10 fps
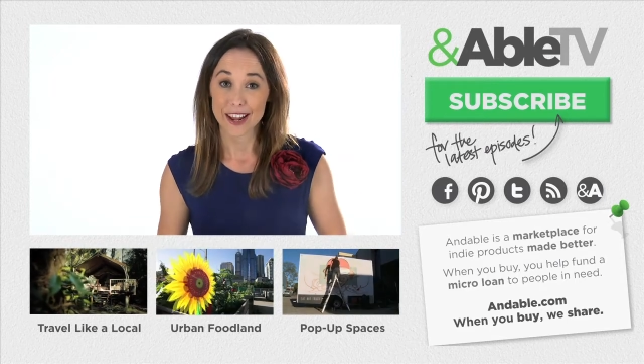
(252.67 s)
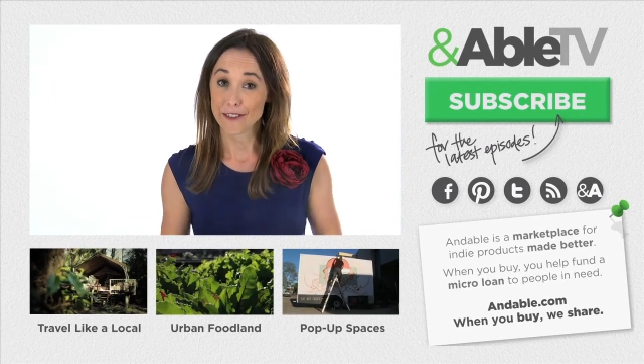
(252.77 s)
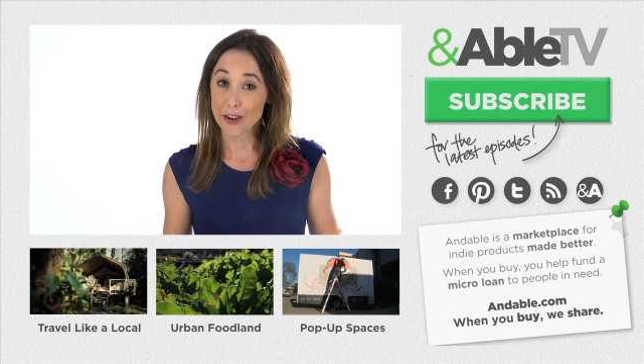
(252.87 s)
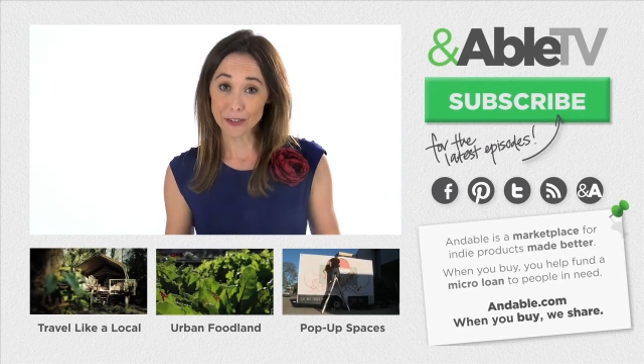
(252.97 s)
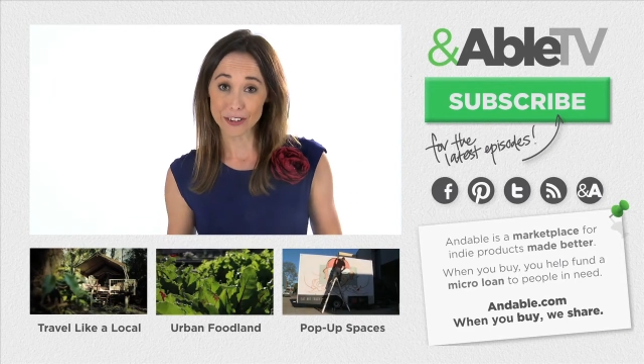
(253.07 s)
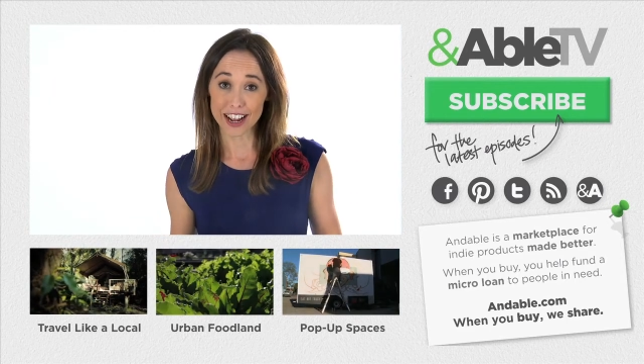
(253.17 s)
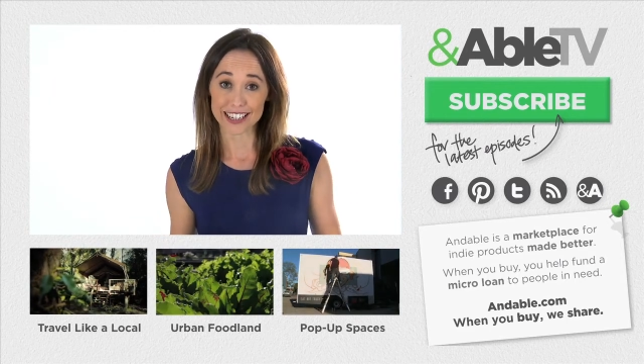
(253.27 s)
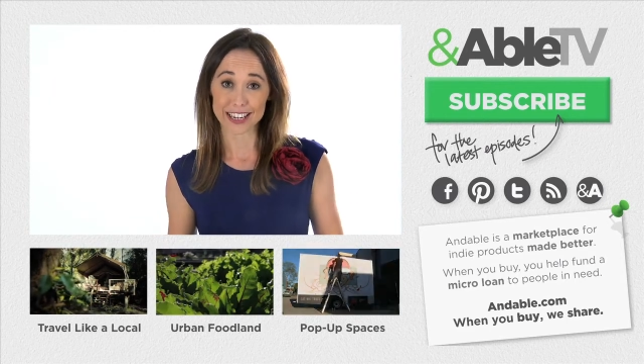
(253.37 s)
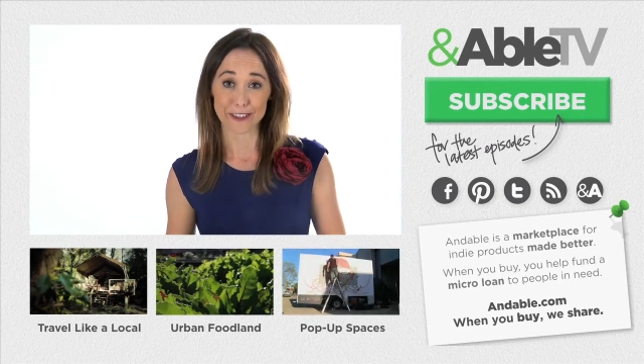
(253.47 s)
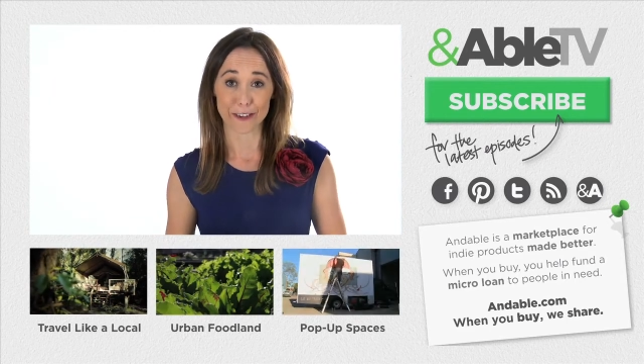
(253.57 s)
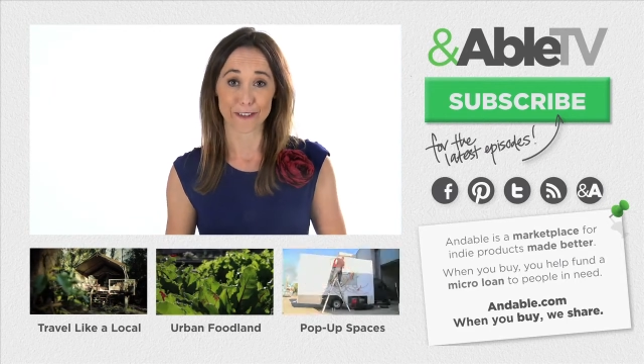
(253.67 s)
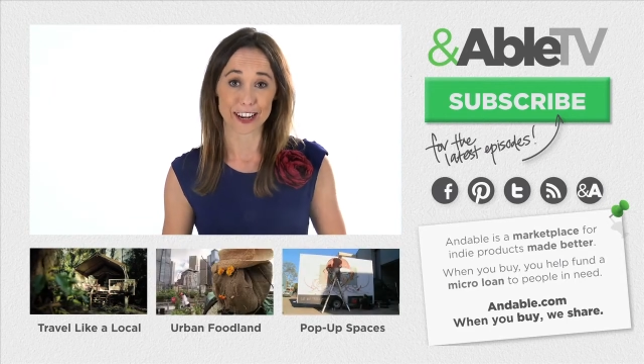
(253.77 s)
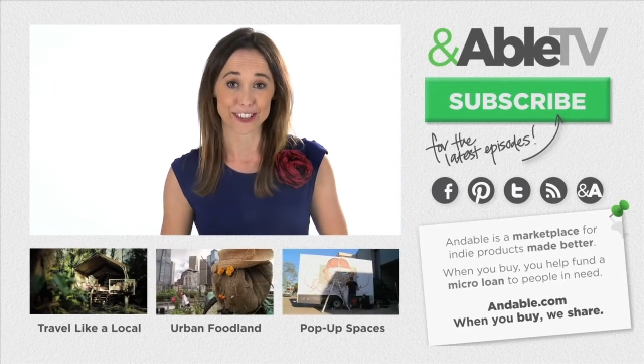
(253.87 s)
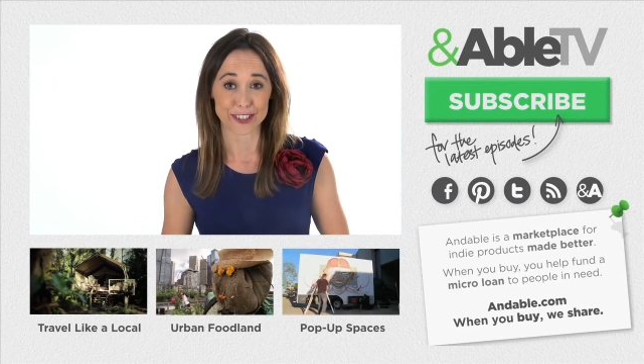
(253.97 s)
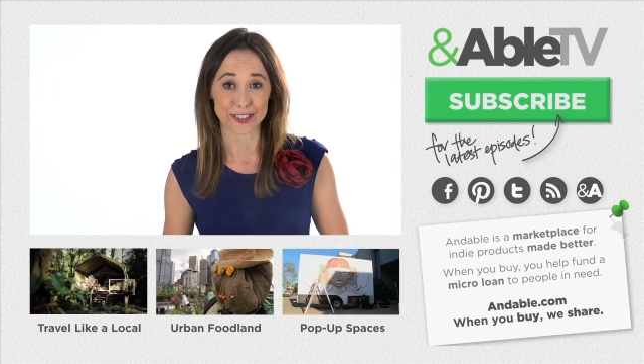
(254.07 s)
If you have an idea for a
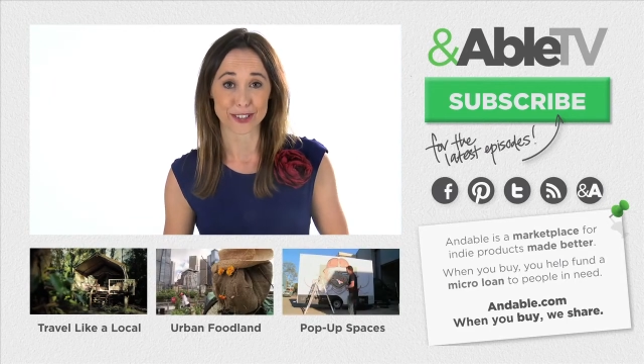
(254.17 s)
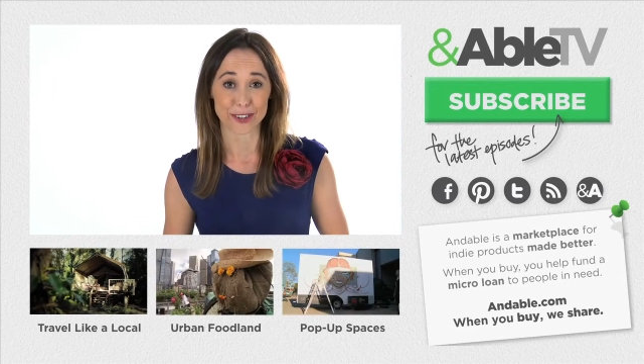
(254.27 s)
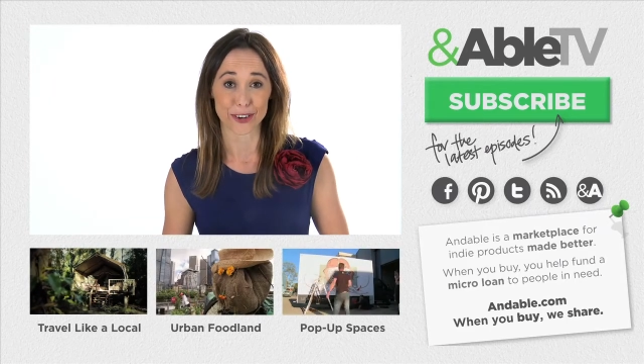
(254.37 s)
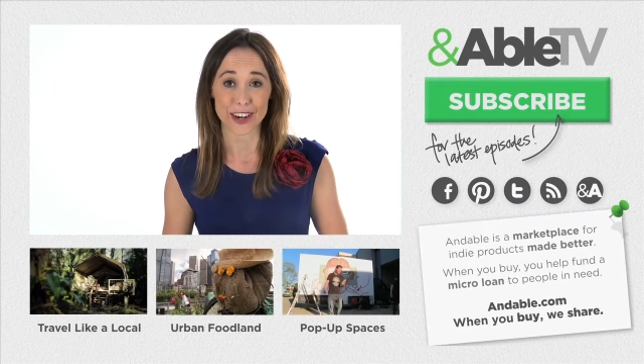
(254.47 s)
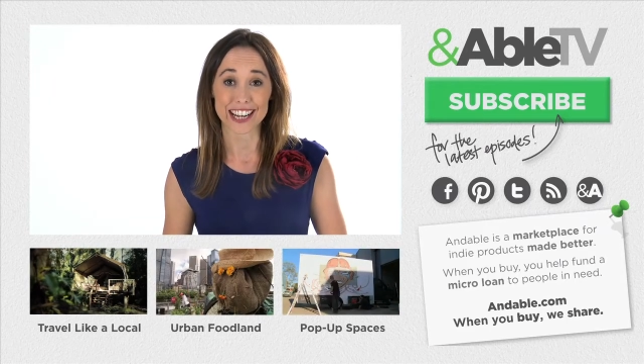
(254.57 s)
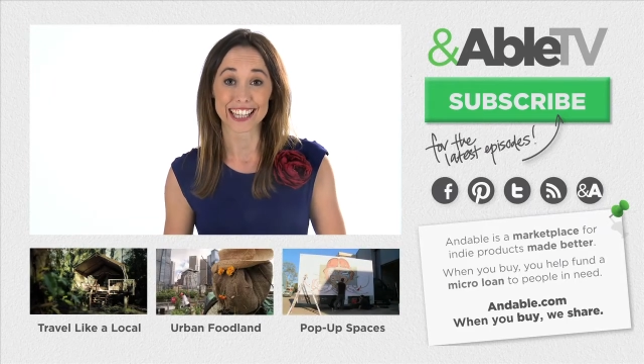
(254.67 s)
featured story,